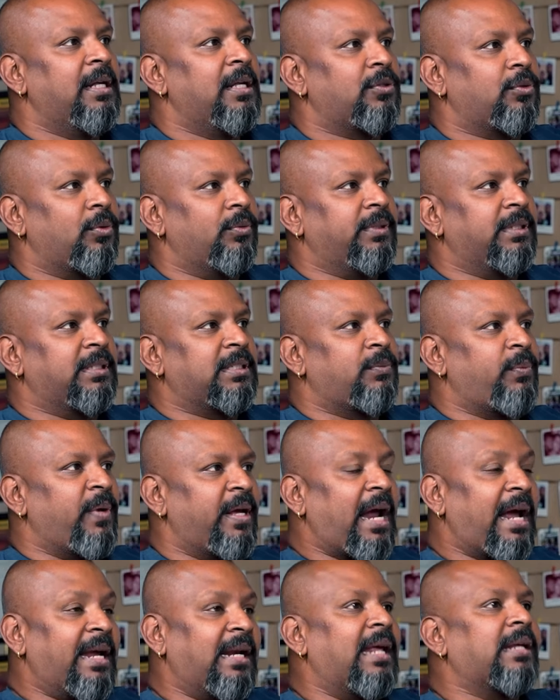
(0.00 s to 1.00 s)
So this is where
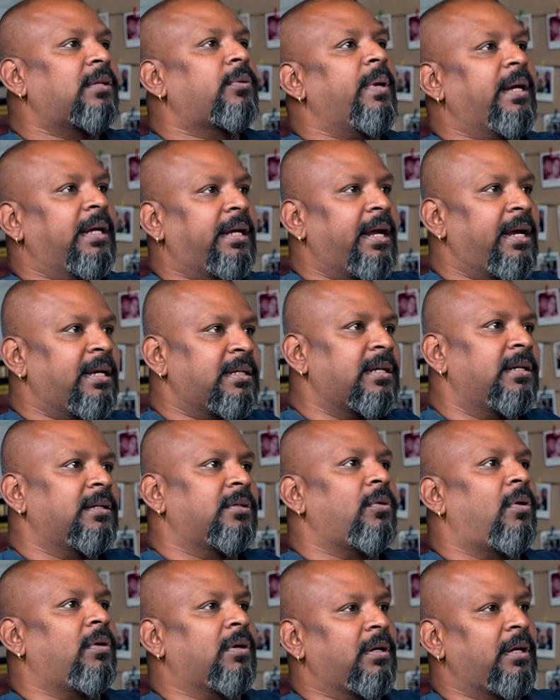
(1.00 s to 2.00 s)
I like to engage and
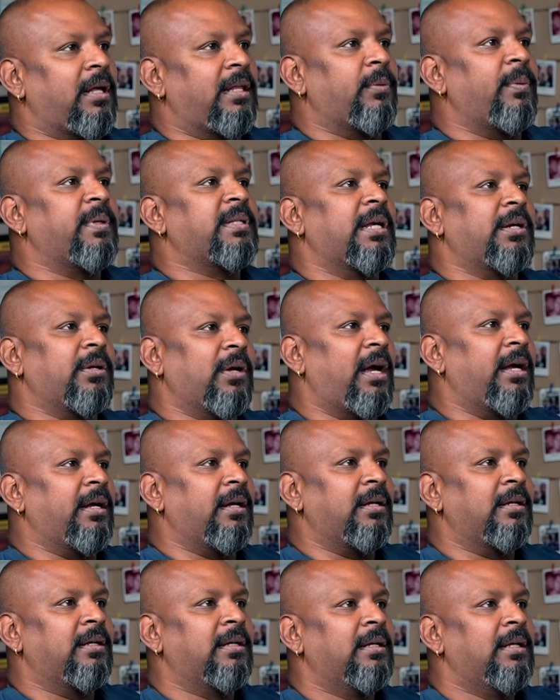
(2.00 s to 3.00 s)
talk. Otherwise,
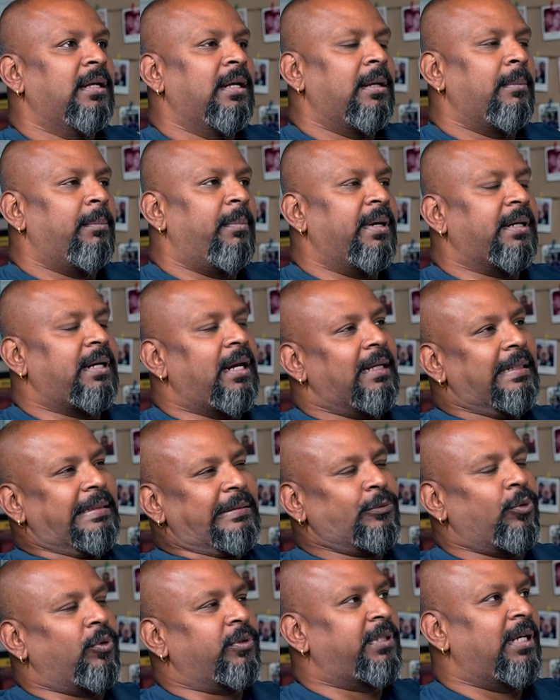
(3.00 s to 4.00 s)
but
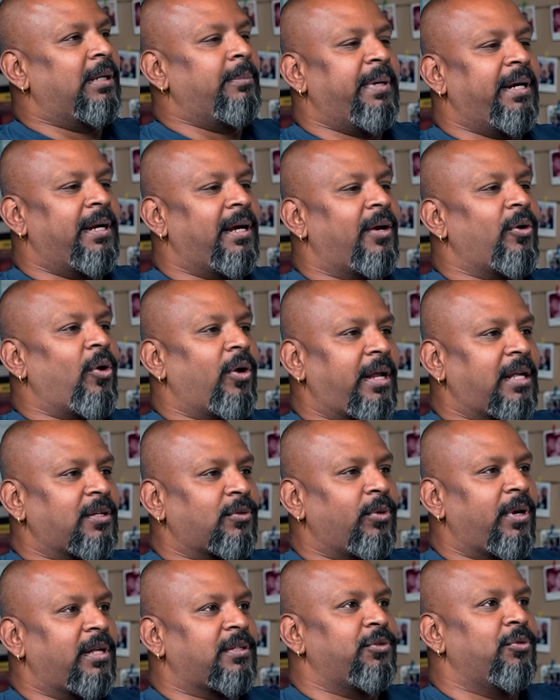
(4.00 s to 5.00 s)
social media not as
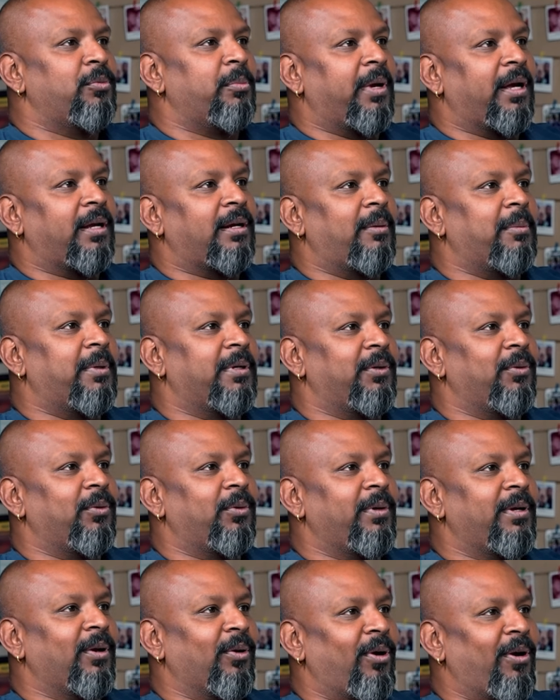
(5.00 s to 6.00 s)
good as you, man. You're
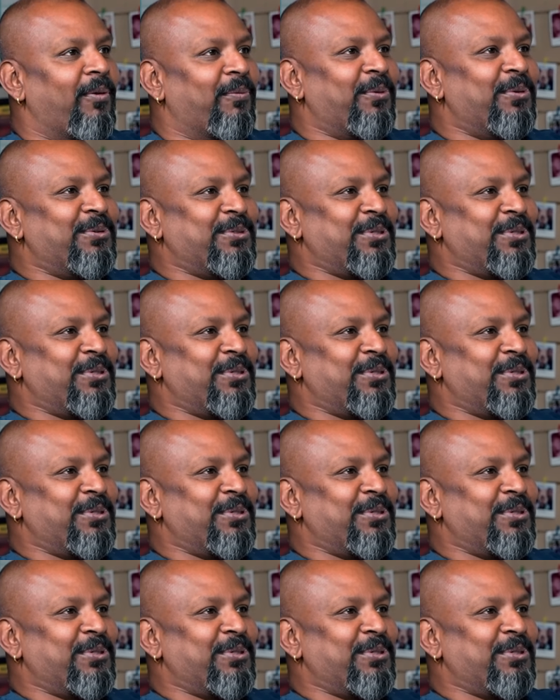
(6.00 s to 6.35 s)
doing a lot of good